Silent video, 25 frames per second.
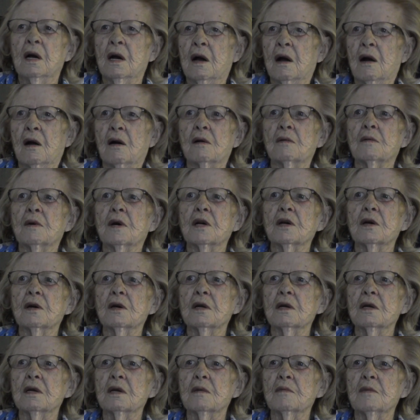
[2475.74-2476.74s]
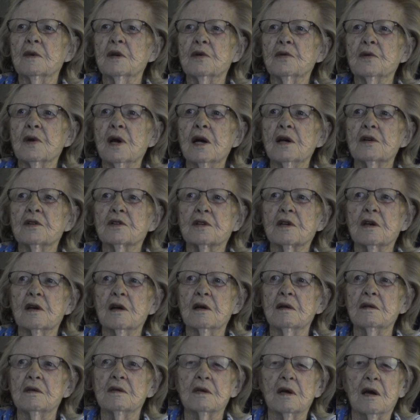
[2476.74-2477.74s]
how am I going to get my trash
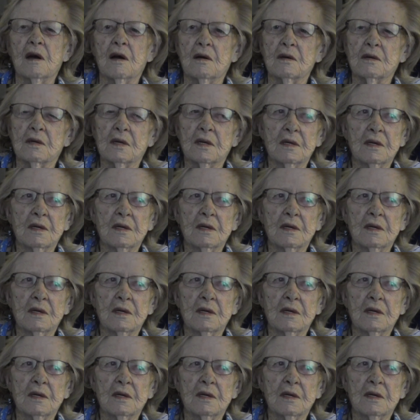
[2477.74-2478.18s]
cans out?